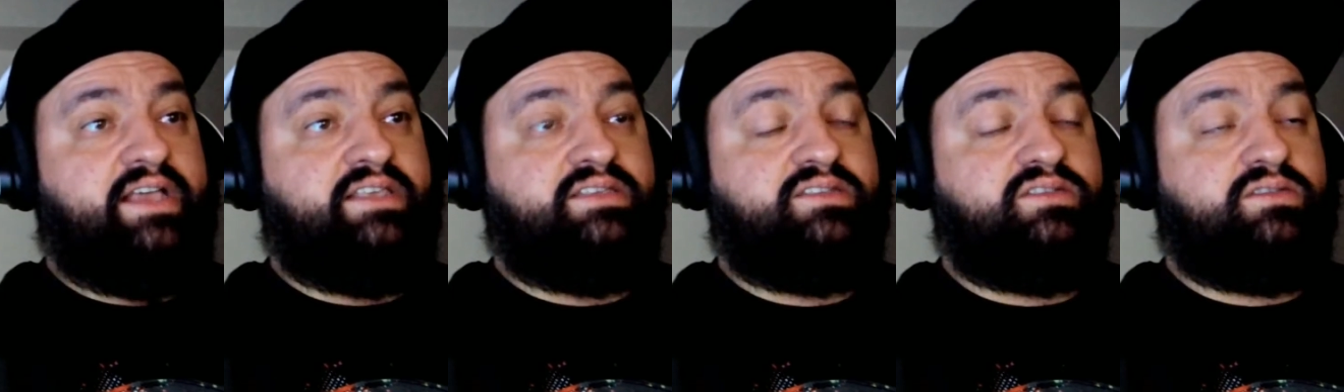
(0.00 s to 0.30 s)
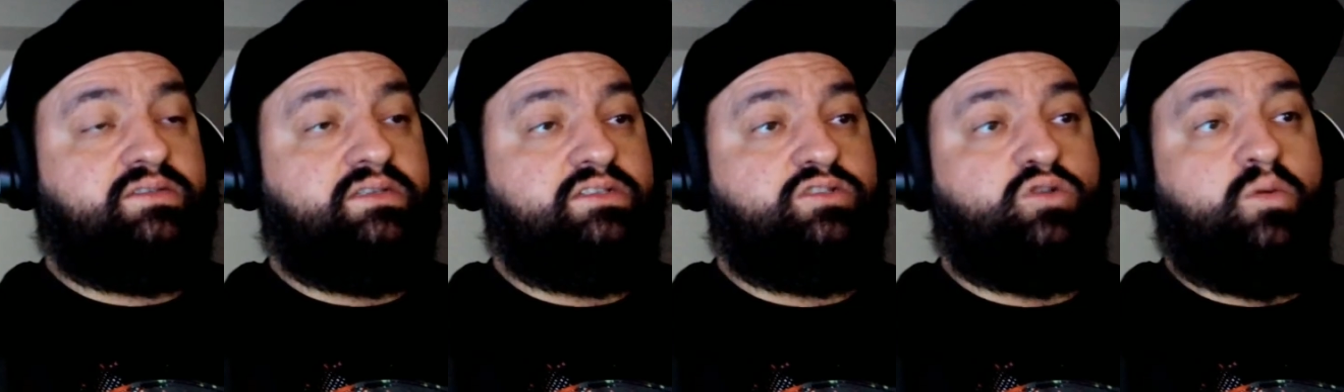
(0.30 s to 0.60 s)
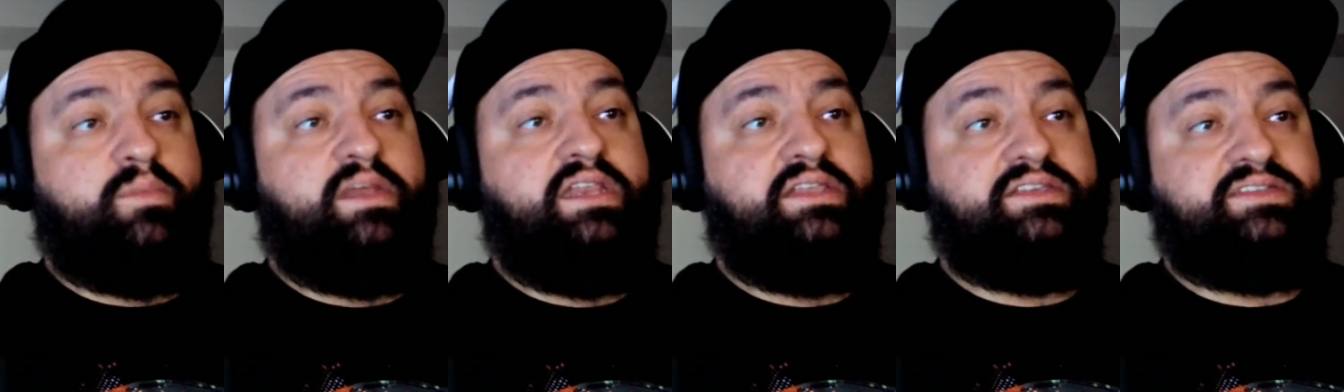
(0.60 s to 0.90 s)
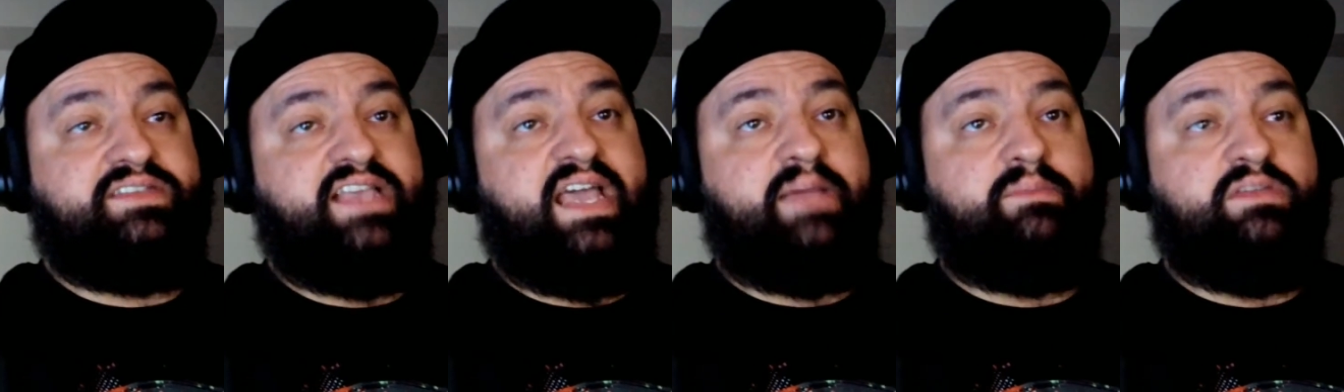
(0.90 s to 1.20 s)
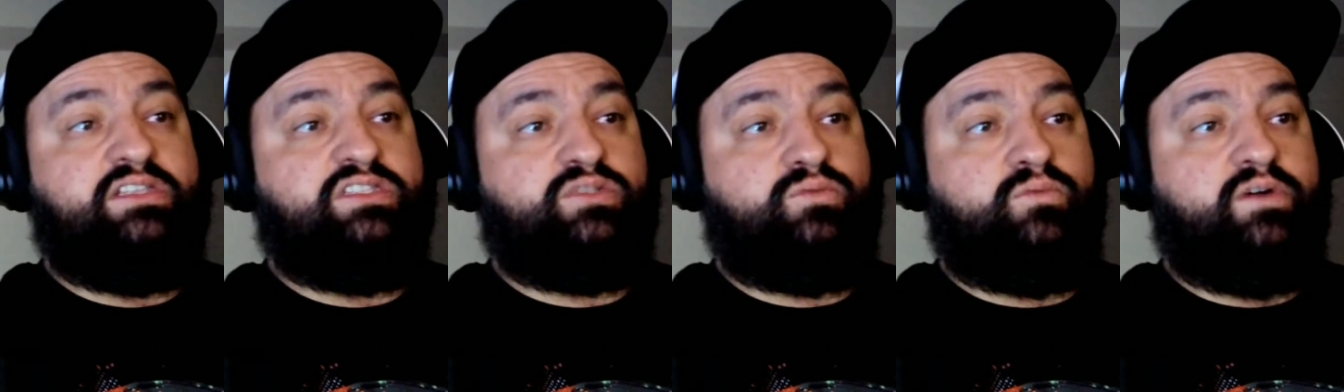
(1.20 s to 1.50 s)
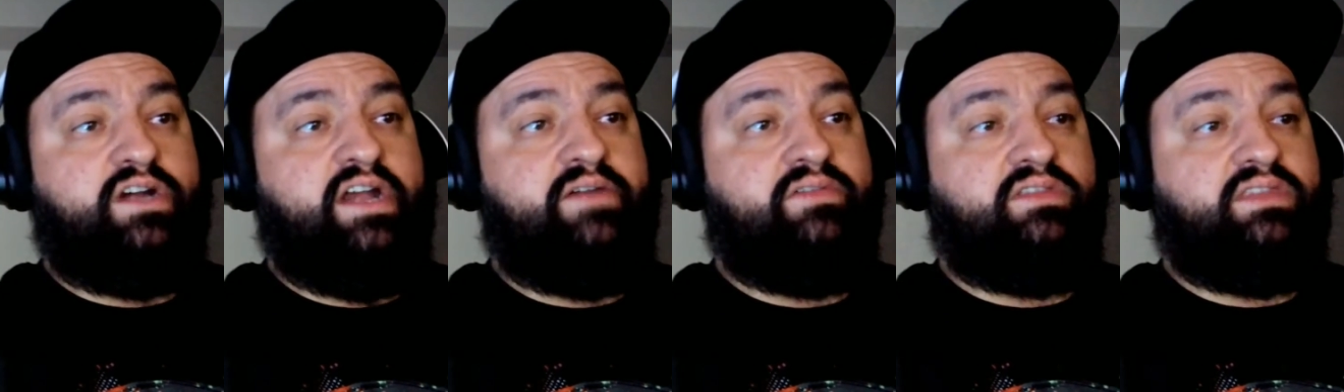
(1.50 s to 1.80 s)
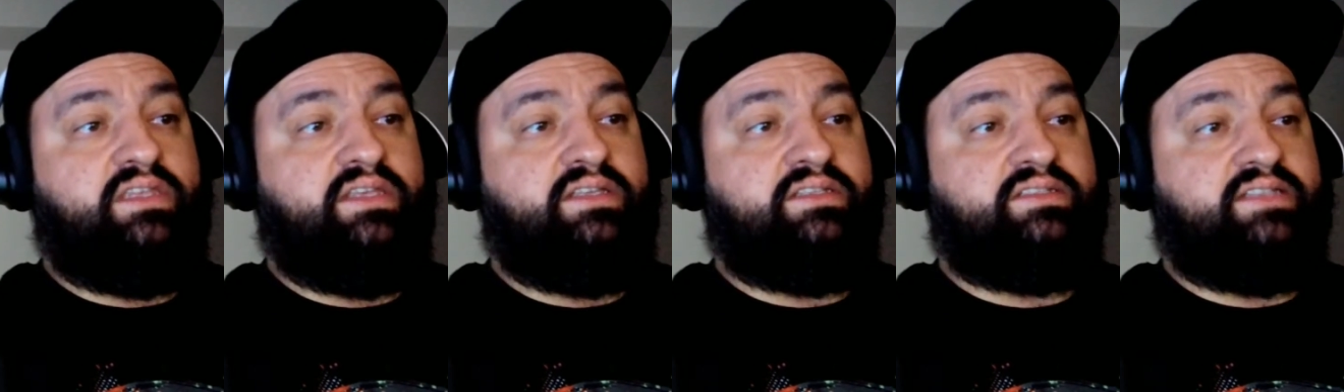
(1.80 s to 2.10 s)
so many segments where
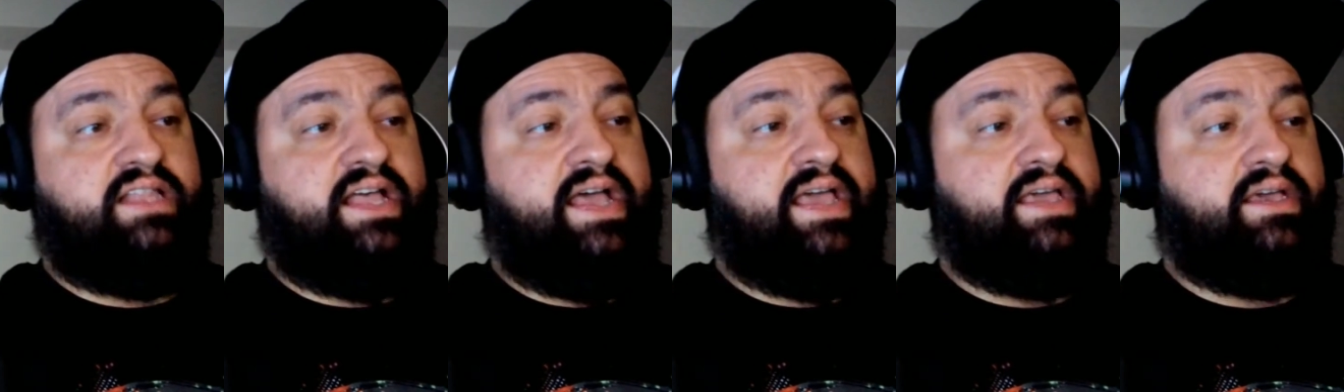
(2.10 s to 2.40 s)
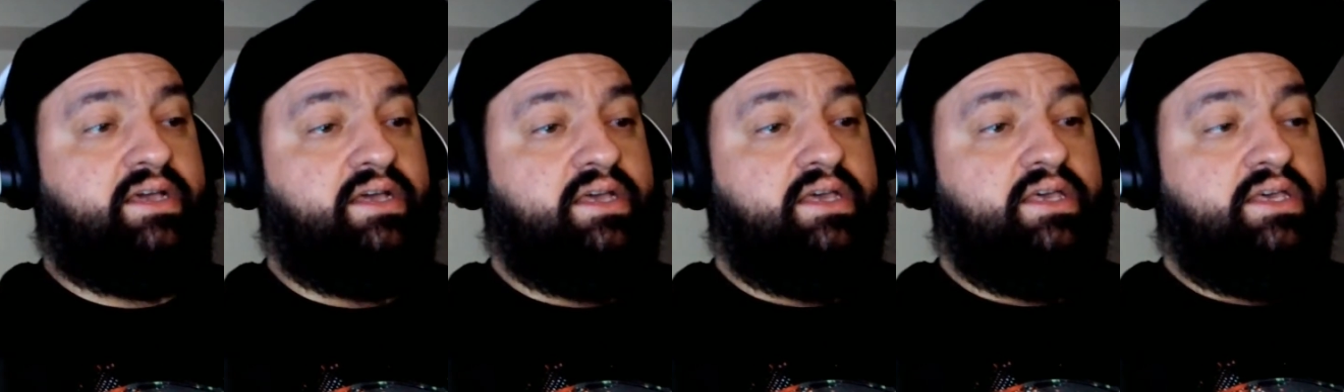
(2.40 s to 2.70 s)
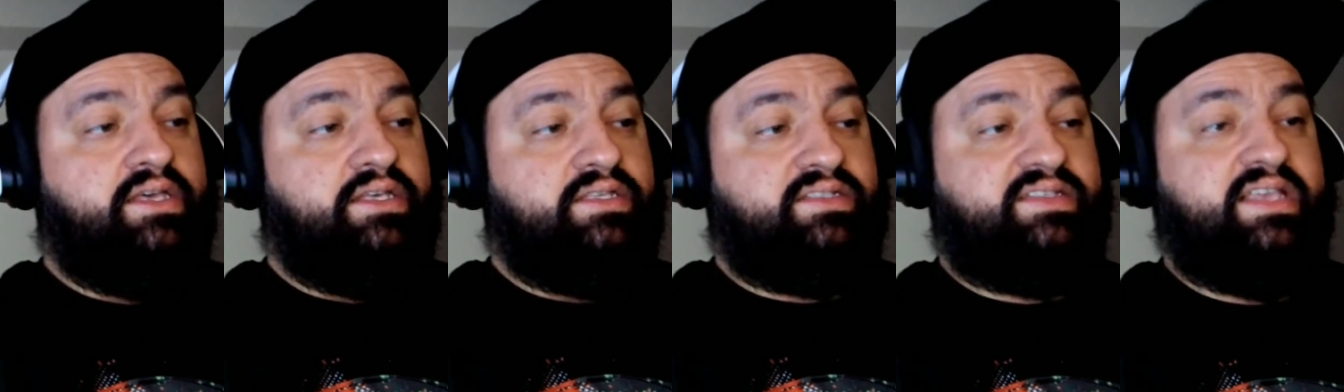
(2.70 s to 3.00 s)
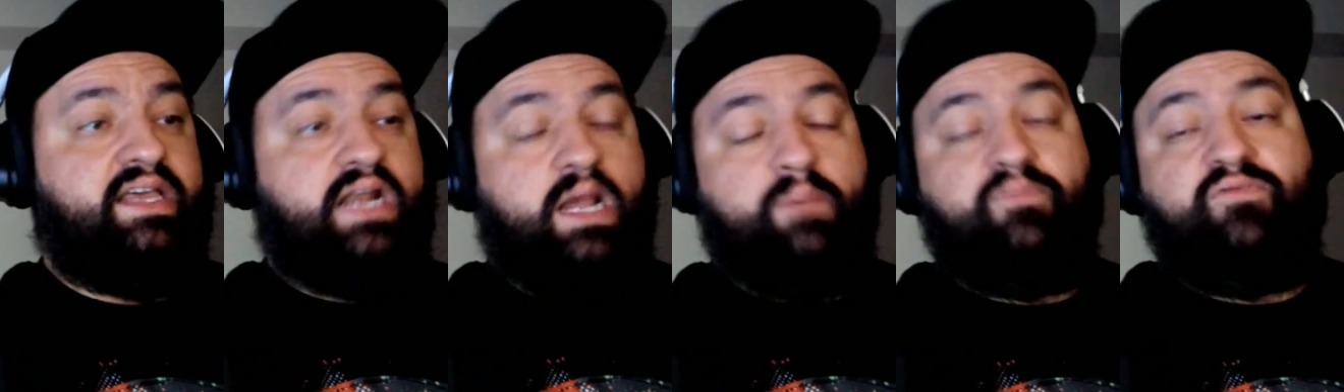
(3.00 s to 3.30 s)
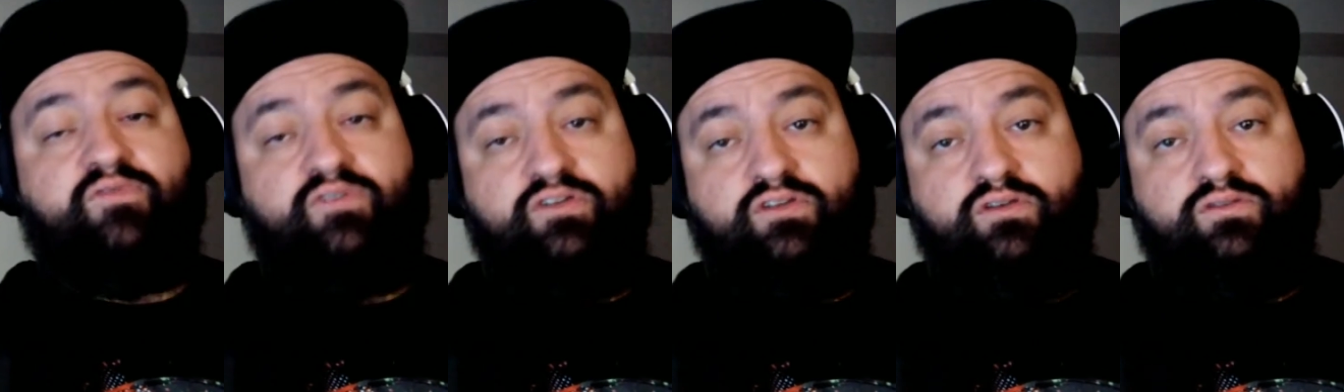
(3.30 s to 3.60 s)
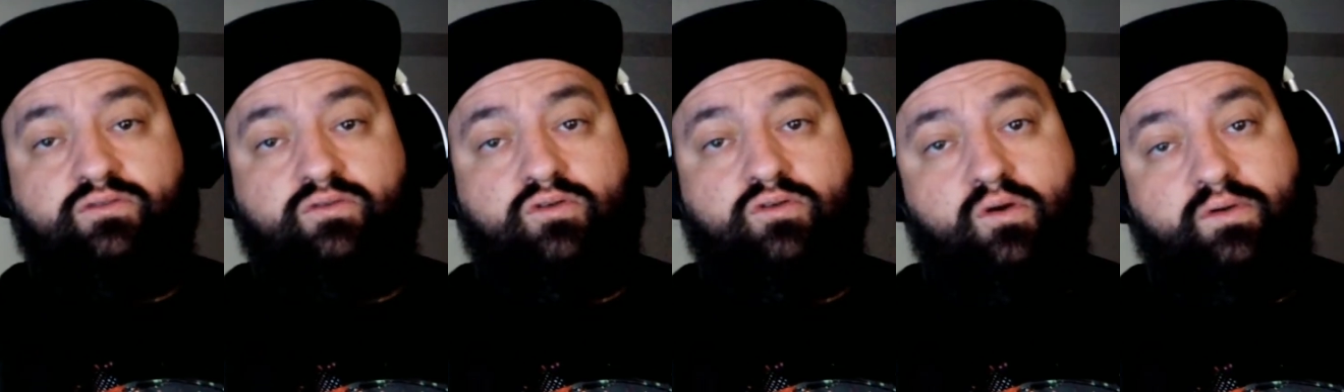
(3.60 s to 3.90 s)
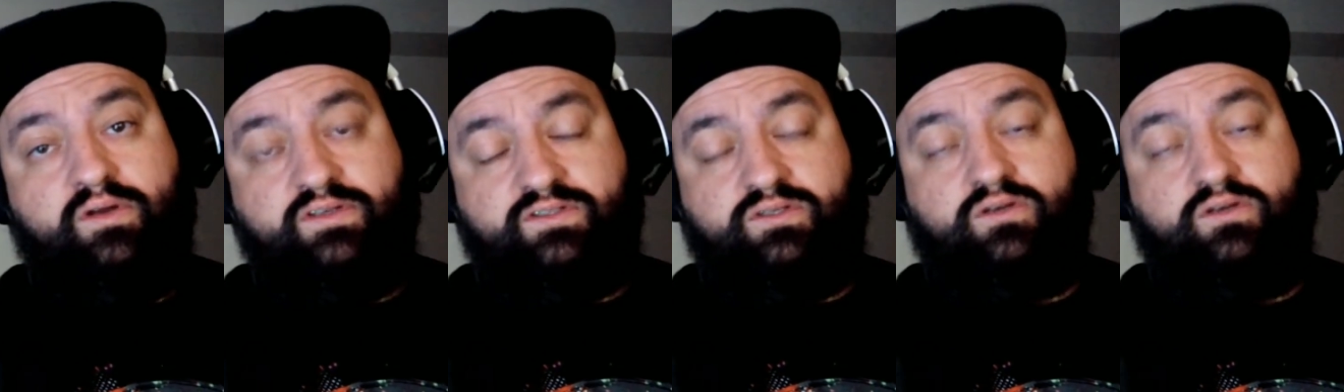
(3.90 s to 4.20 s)
everything's like set up for you to go
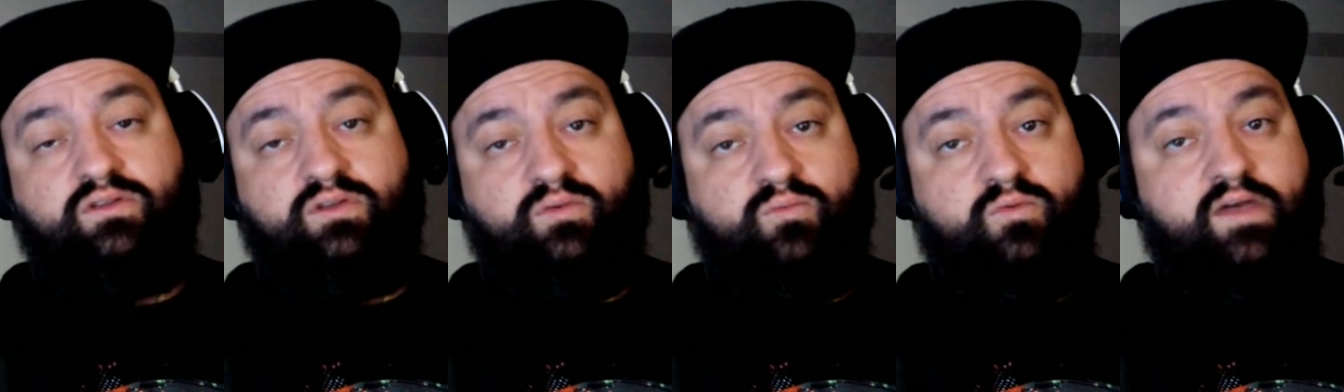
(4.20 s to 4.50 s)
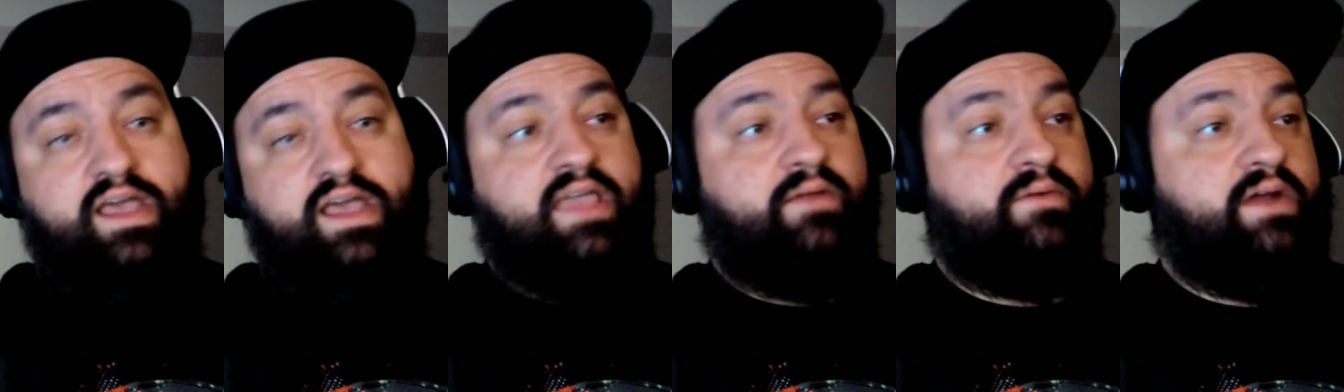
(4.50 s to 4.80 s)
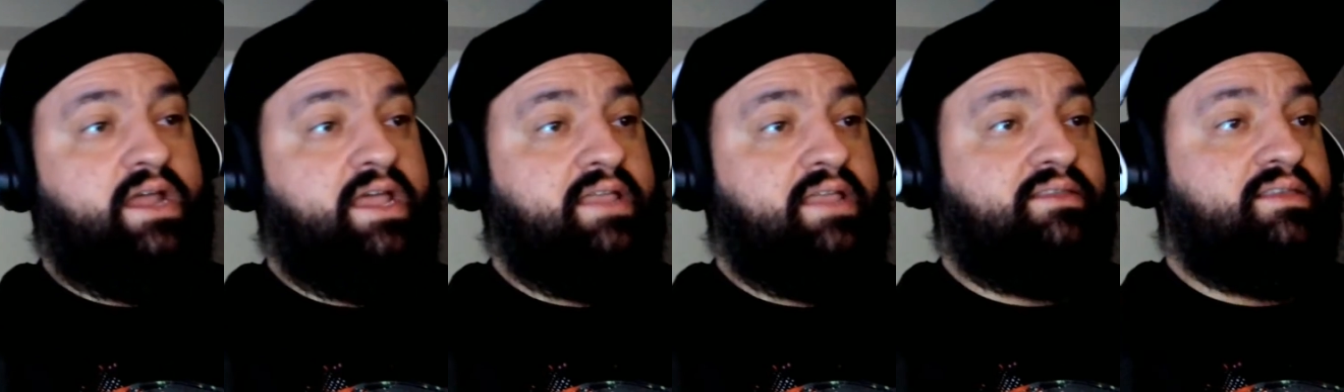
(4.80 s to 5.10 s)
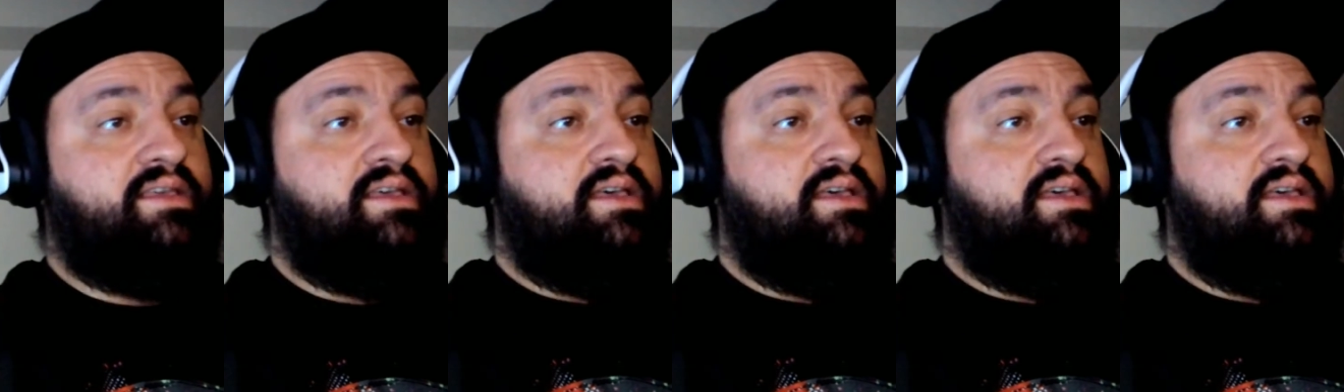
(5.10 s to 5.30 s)
in a certain way, right?